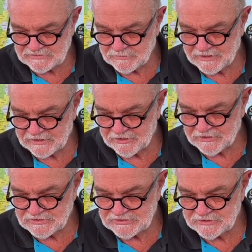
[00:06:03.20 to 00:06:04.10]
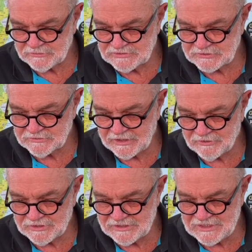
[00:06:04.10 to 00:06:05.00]
the way it goes. You know, it was a great
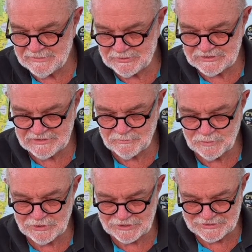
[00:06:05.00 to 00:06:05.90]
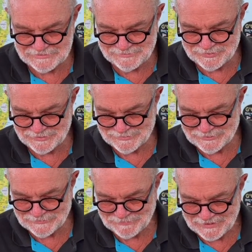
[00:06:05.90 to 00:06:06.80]
idea, but it didn't work, bottom line.